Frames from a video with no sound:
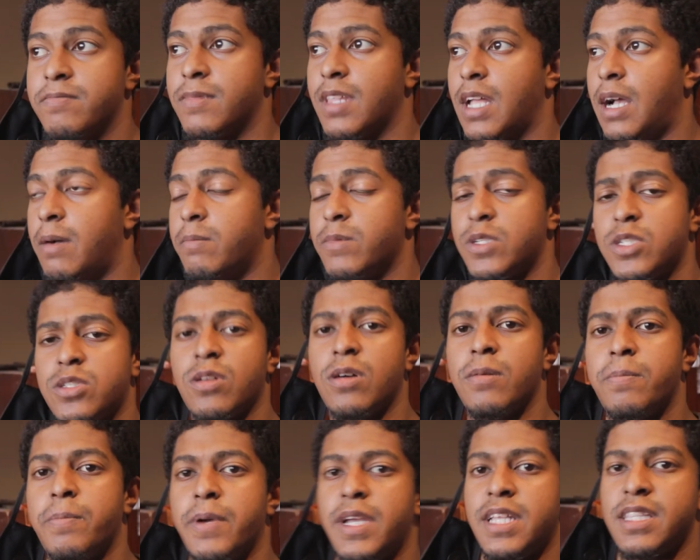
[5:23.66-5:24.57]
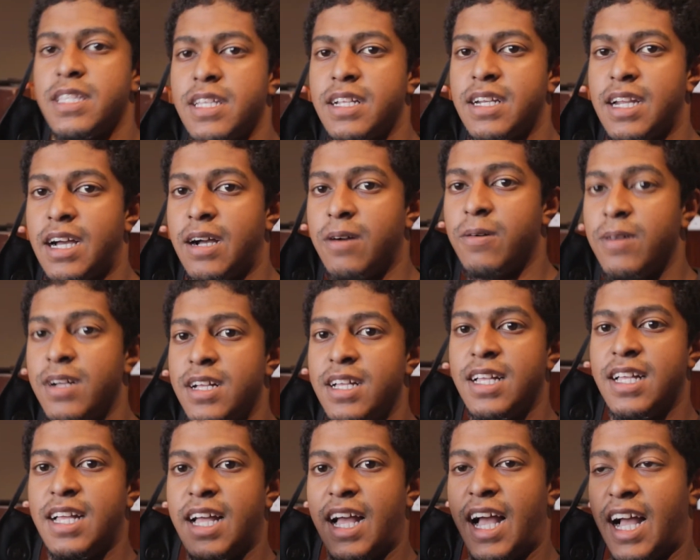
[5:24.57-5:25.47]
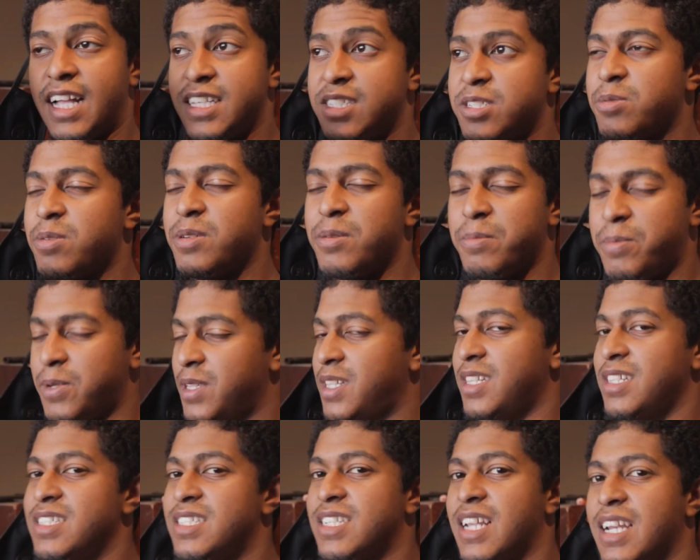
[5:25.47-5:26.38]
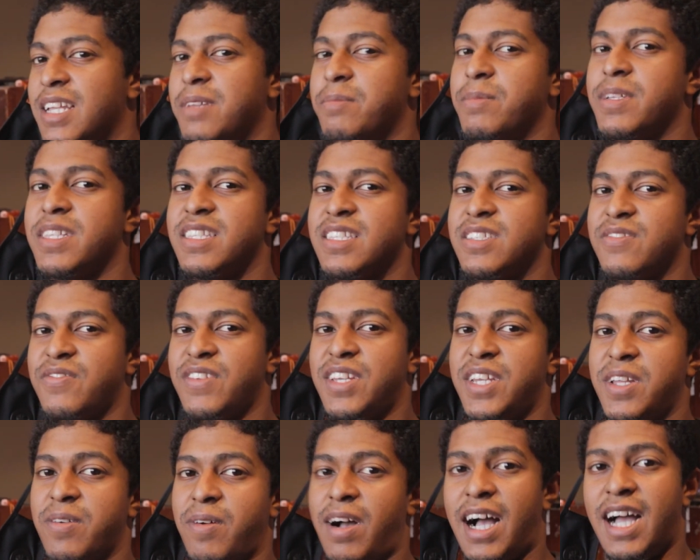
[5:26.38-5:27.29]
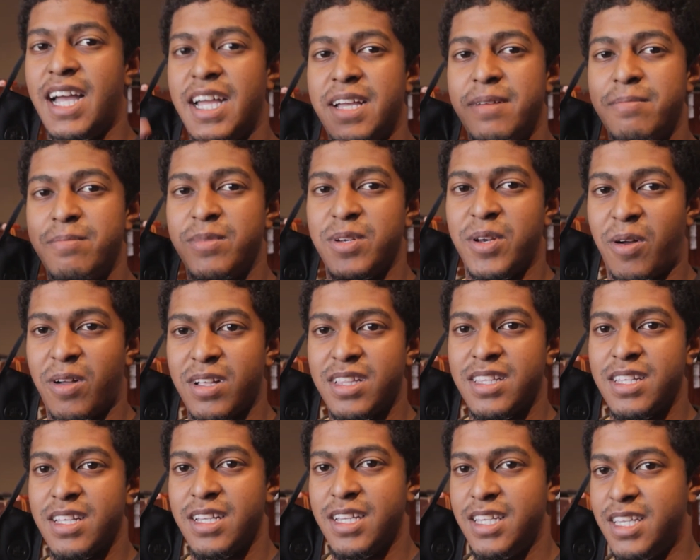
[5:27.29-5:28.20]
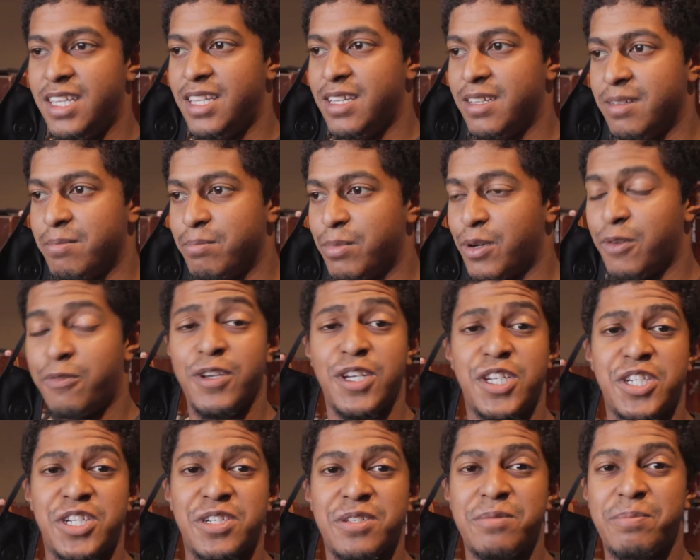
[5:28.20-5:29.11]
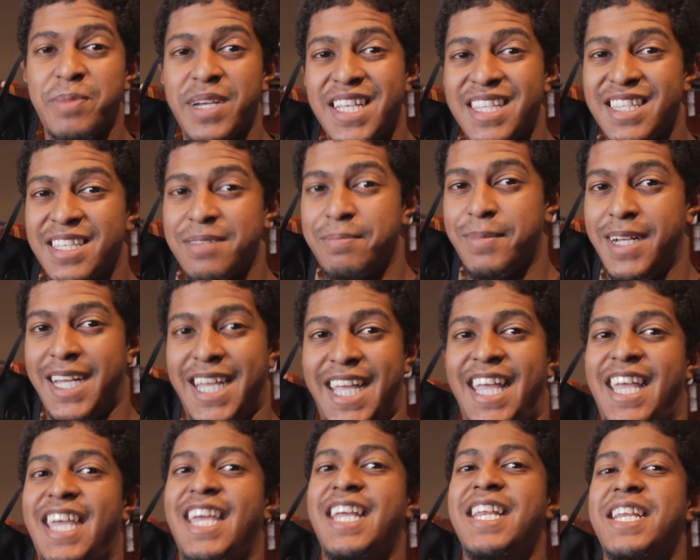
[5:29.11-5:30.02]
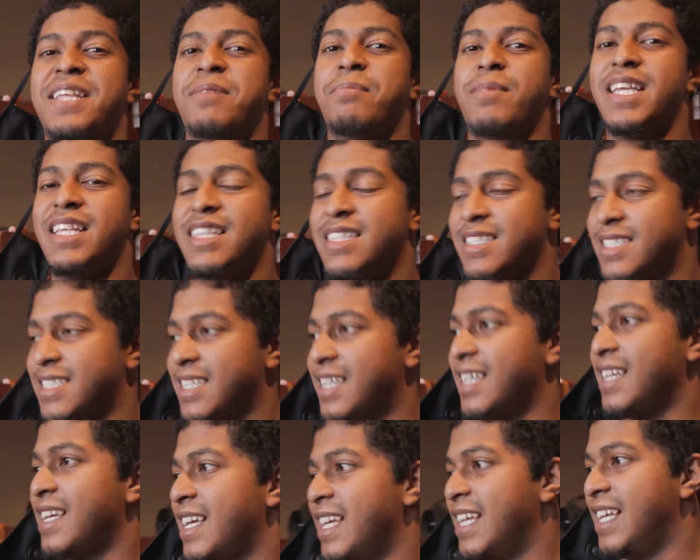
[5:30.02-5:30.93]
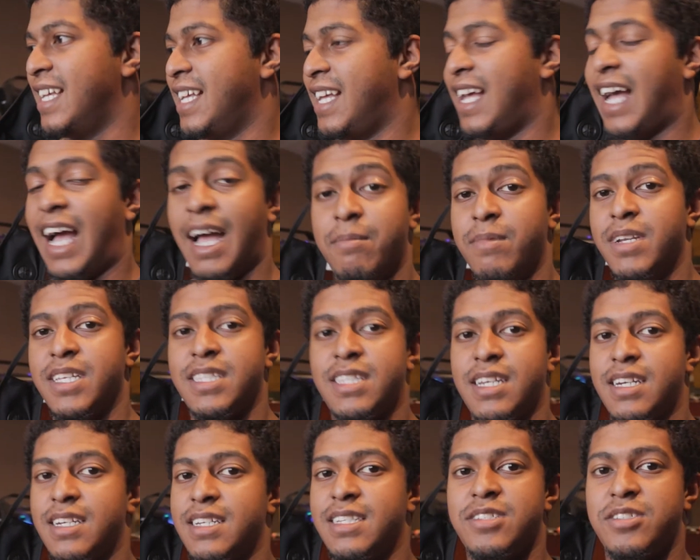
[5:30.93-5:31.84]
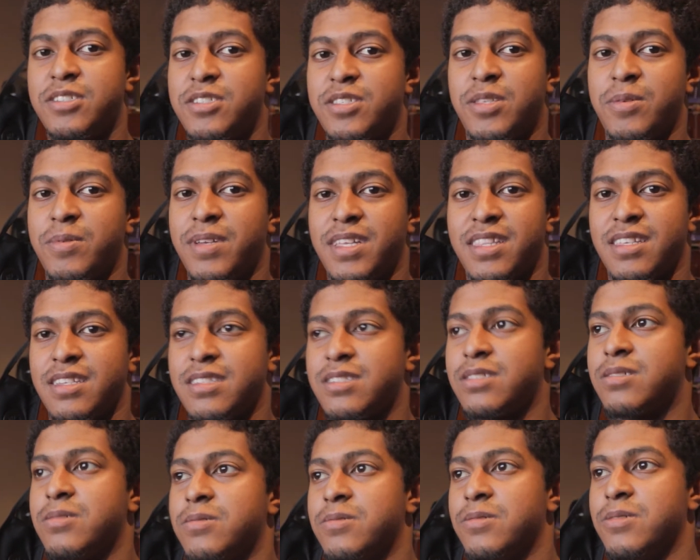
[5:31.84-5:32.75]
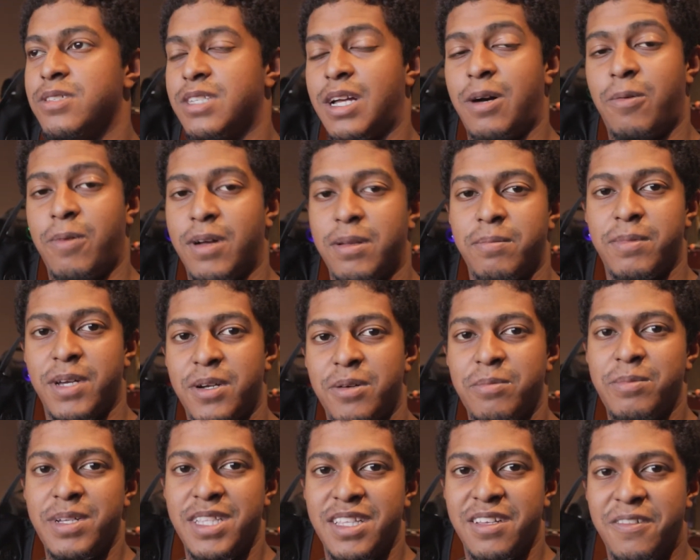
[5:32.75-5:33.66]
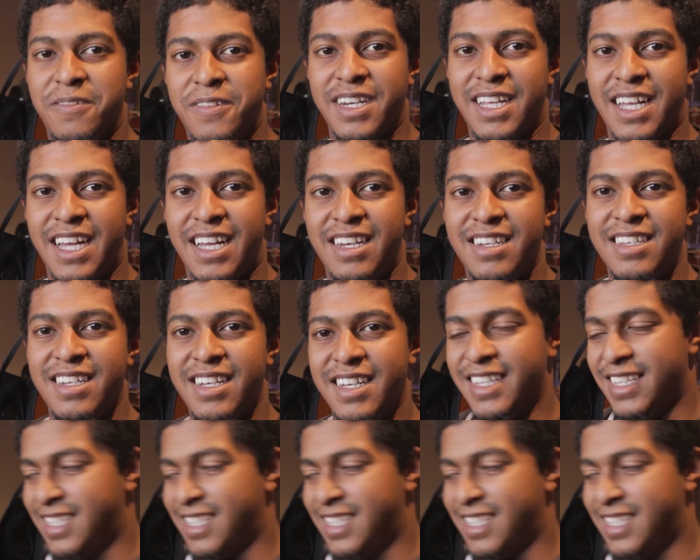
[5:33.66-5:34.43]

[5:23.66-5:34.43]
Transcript: I'm gonna start painting now. I just want to put the disclaimer in this video. I am not a professional painter by any means. I'm literally just doing this because I want my room a different color.